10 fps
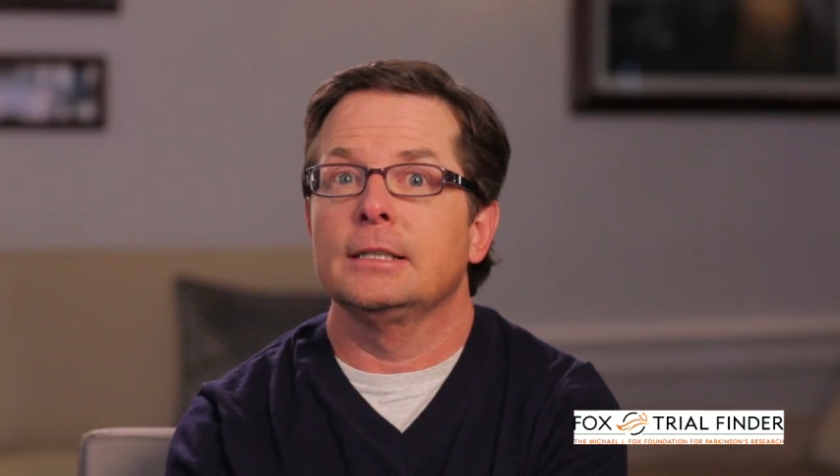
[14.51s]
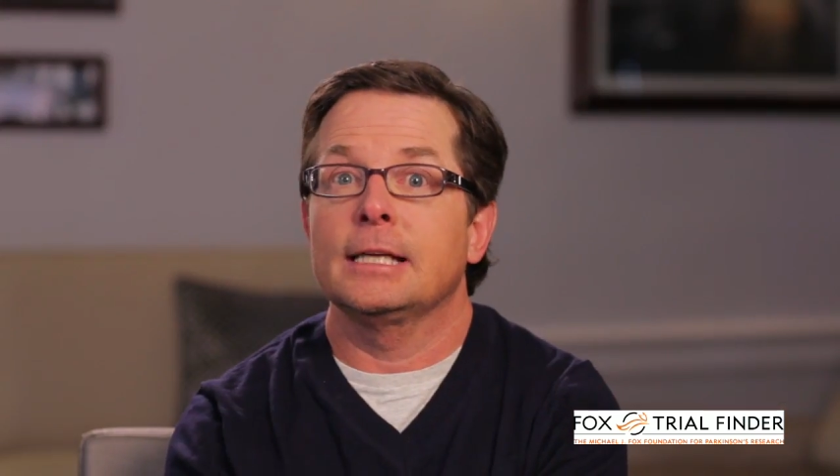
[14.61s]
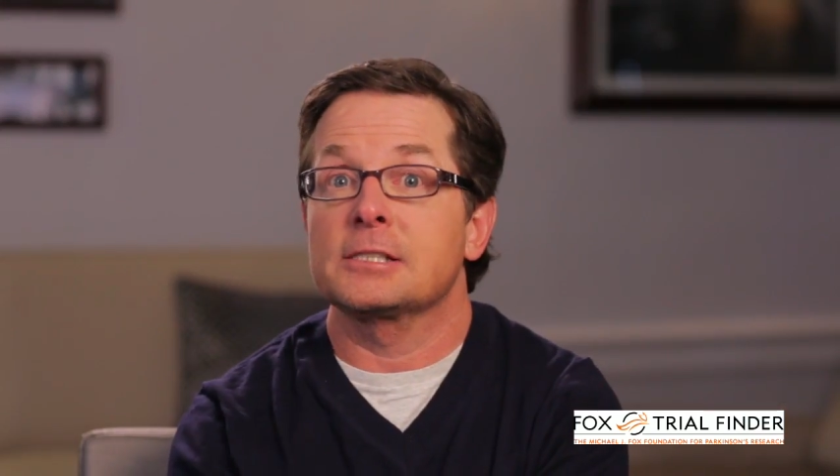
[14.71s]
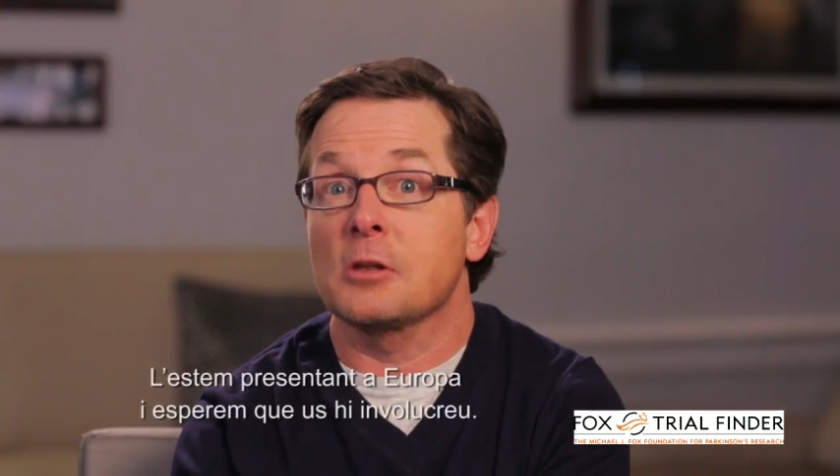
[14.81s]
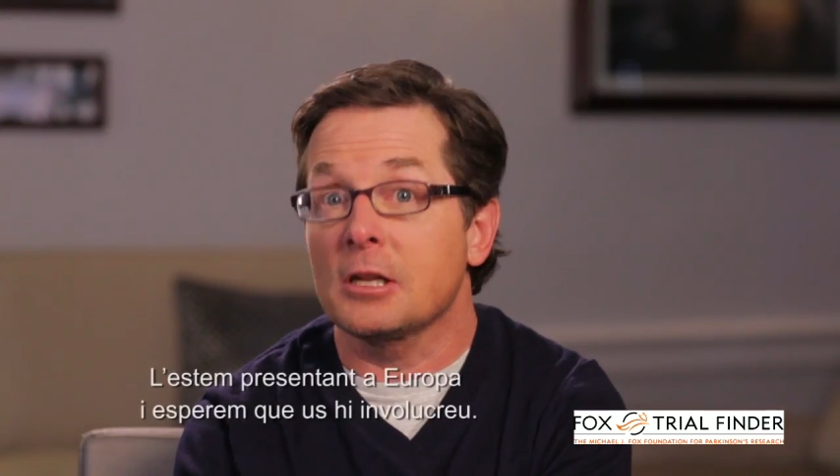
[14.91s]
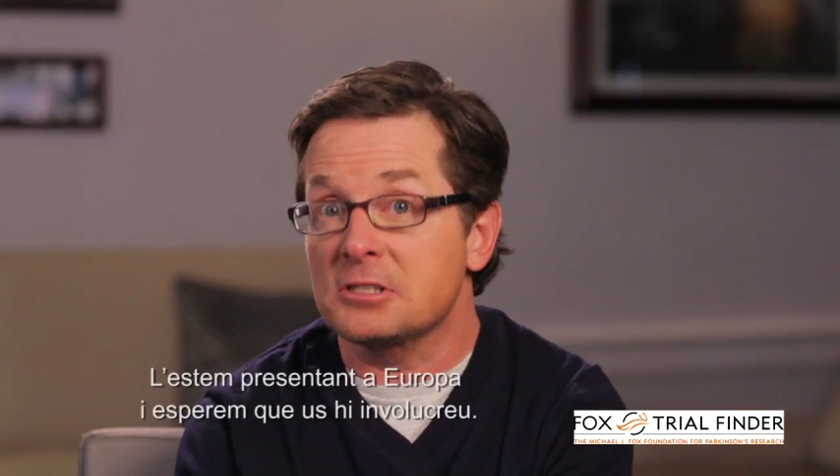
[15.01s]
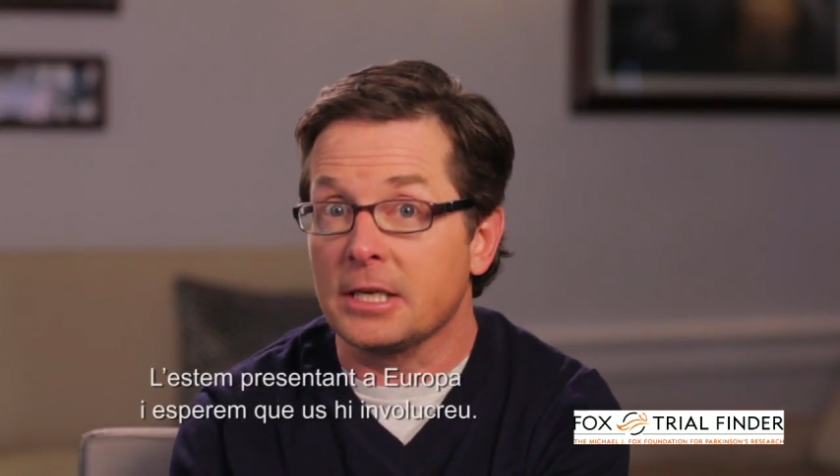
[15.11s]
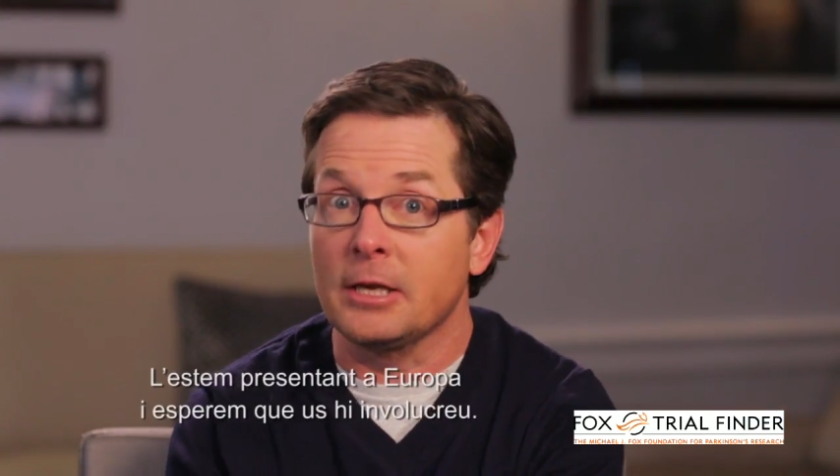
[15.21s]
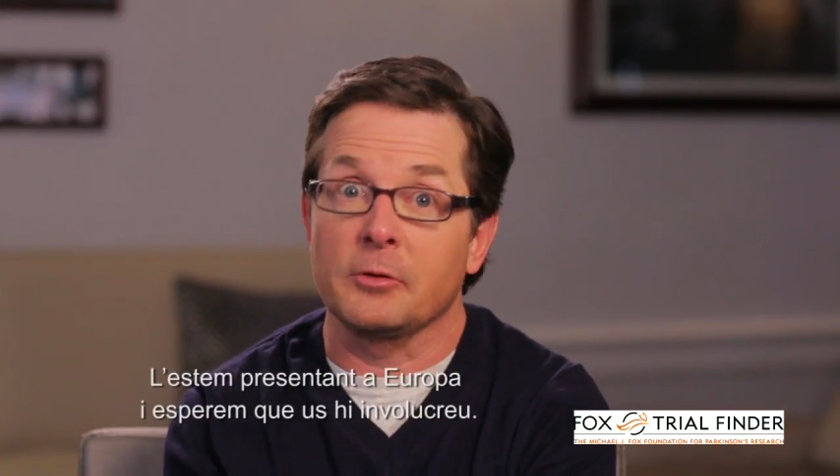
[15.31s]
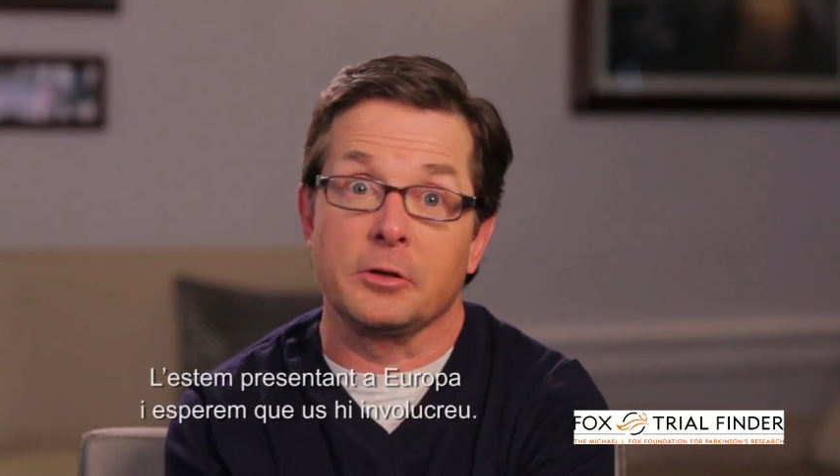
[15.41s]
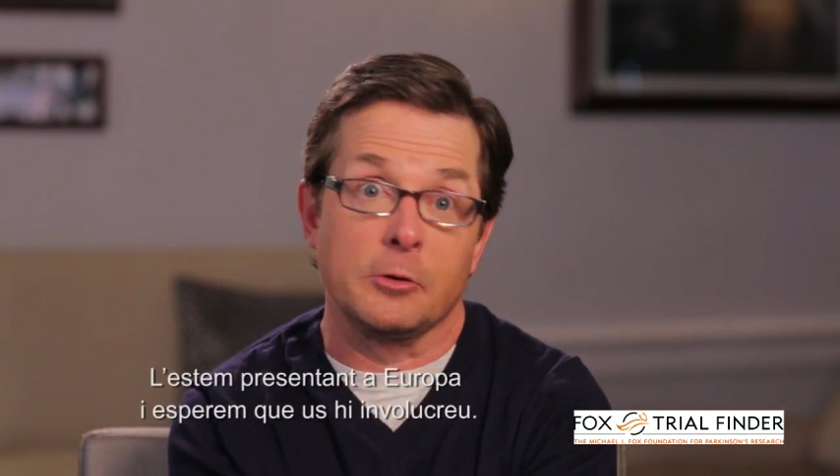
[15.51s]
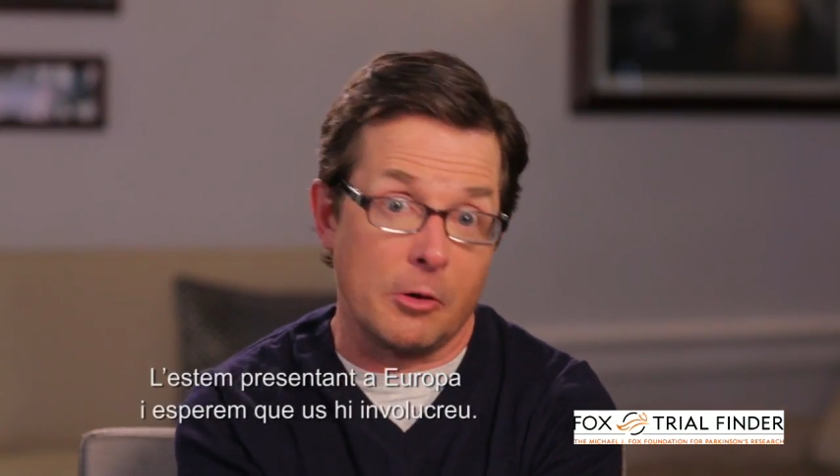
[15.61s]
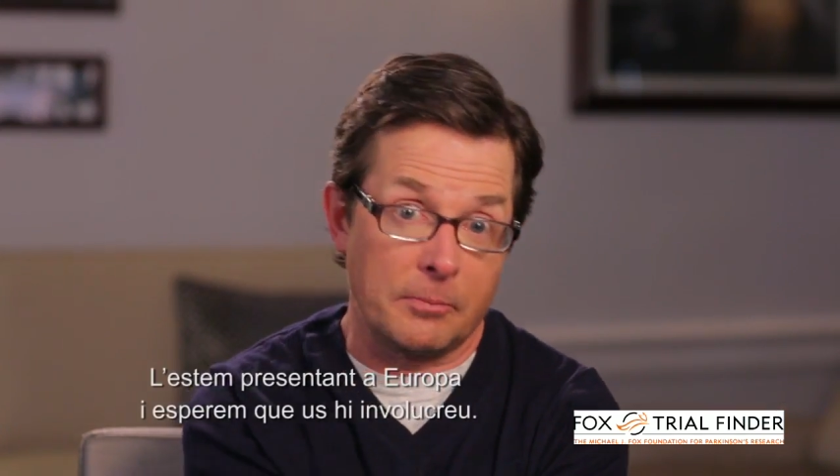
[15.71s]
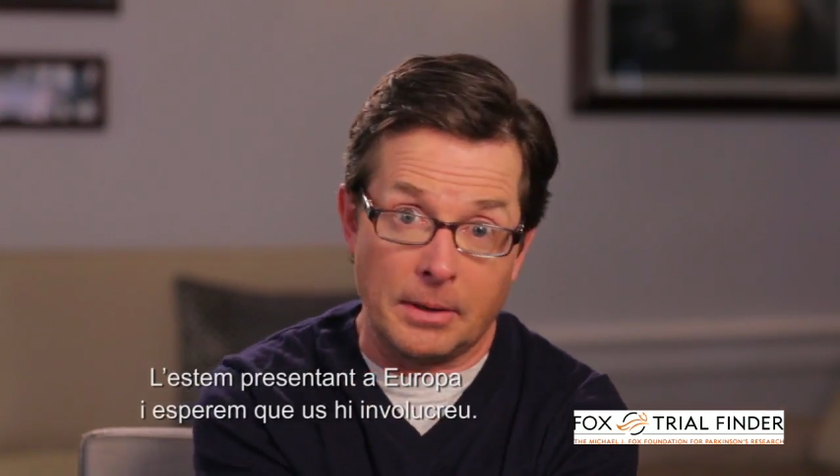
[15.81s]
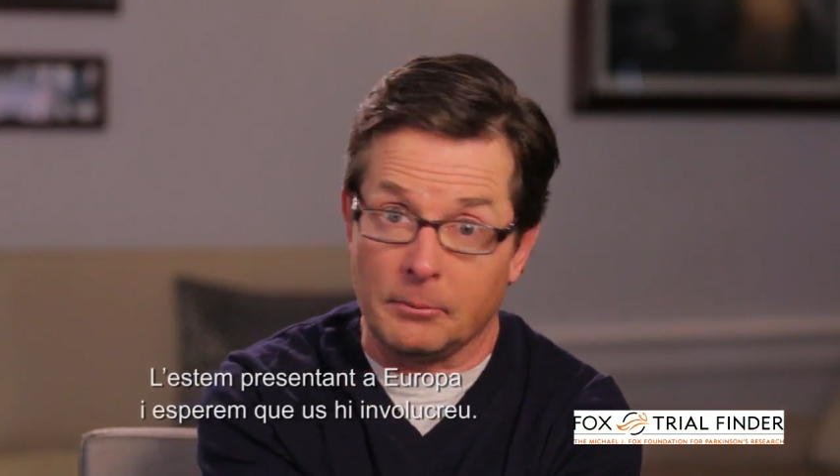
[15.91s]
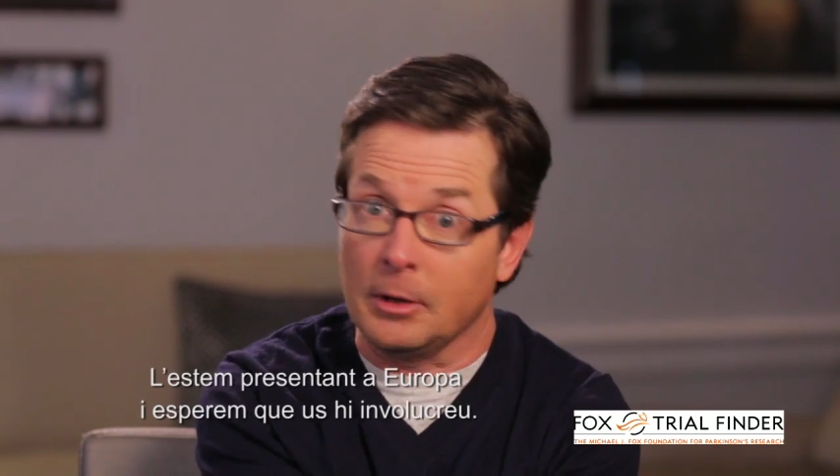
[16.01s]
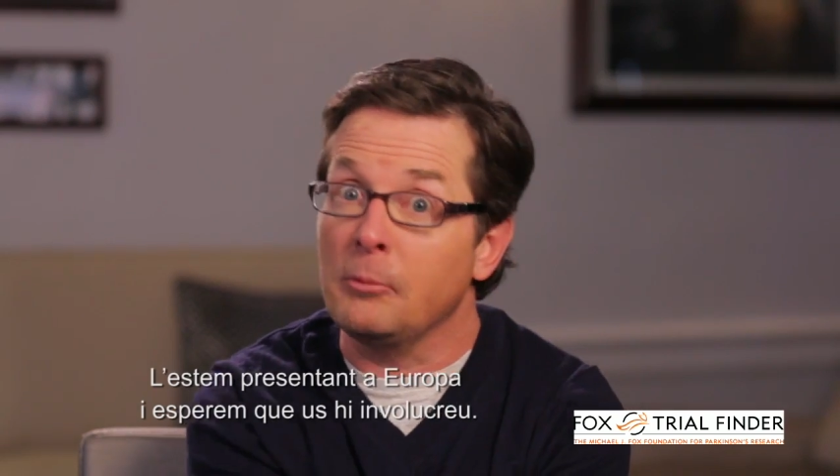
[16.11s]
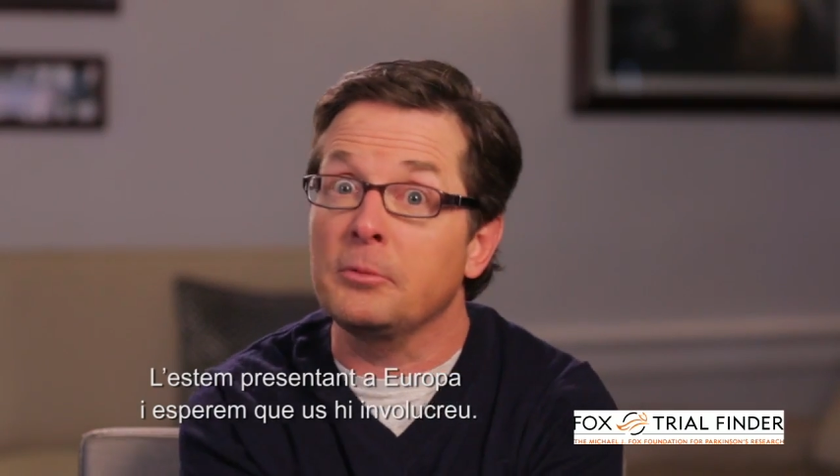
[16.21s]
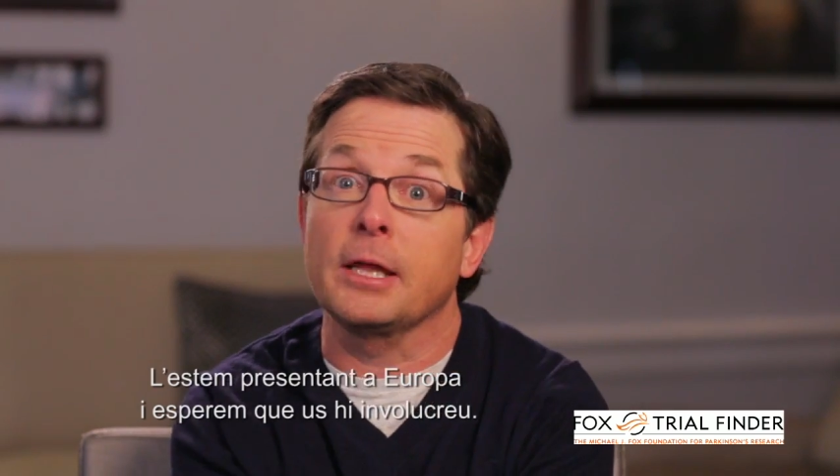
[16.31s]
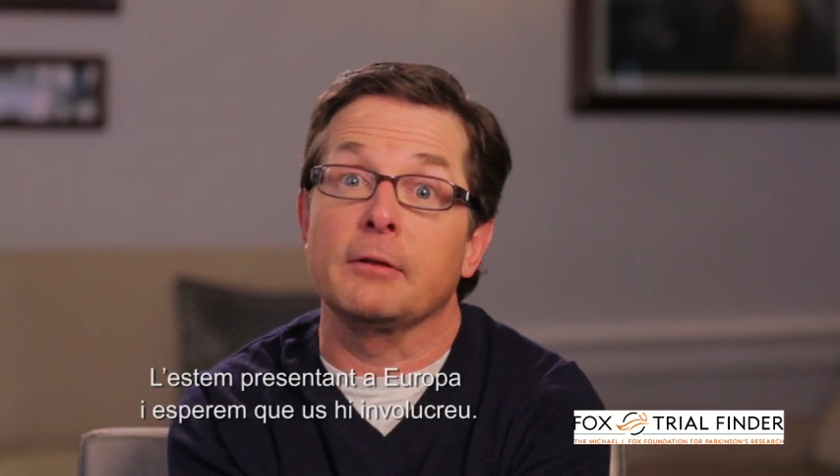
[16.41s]
It's launching here in Europe and we hope
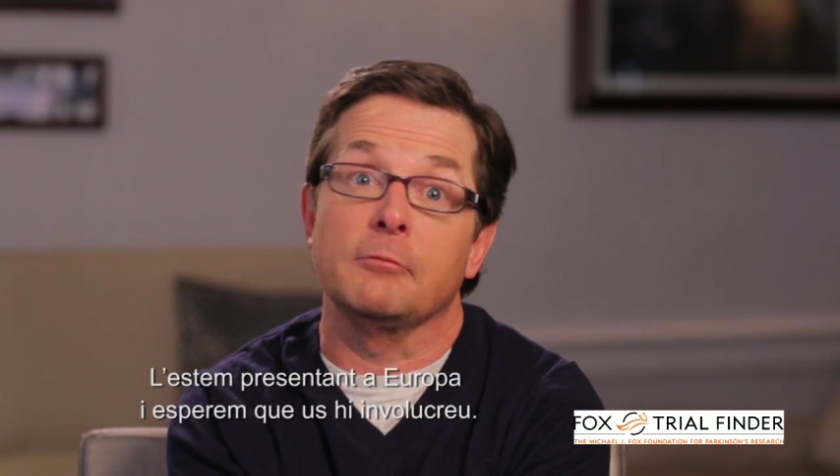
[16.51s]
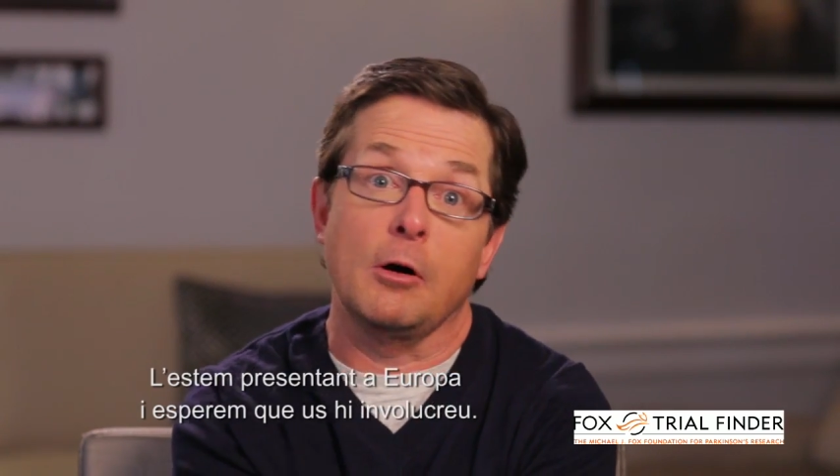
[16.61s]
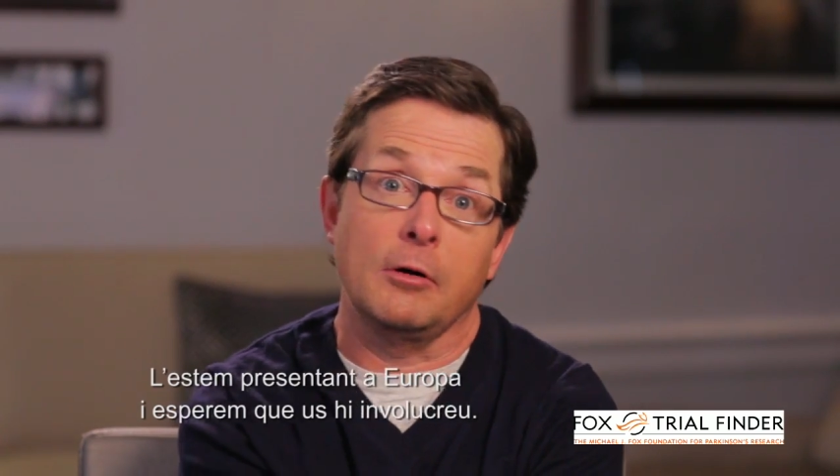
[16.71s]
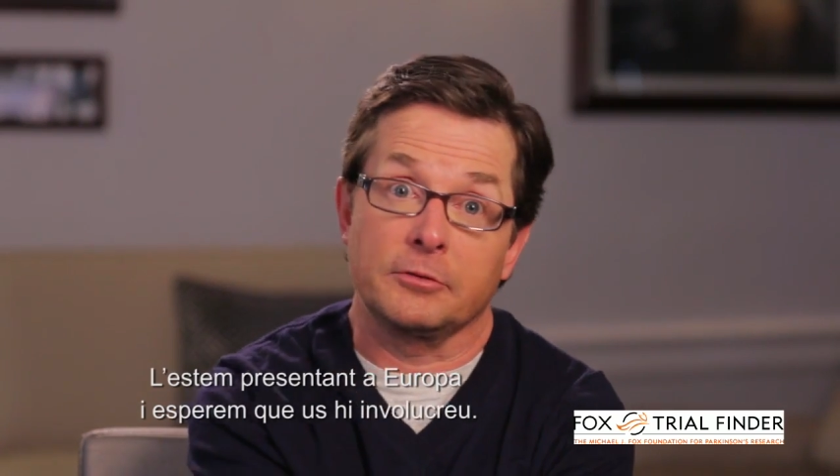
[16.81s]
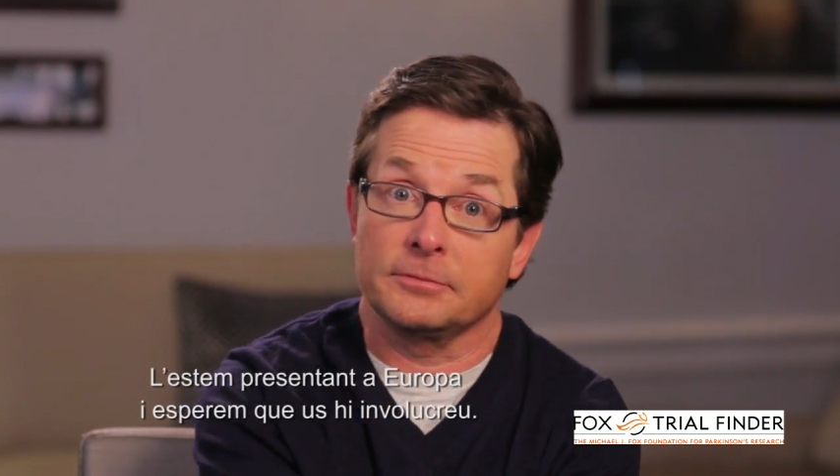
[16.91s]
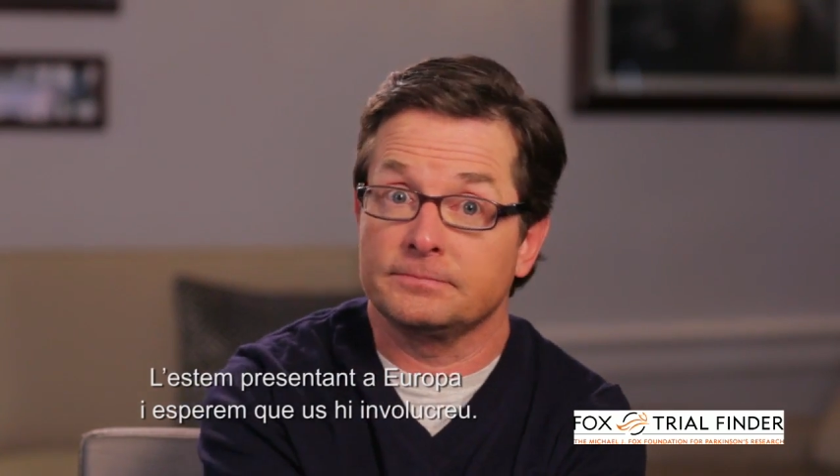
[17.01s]
you get involved.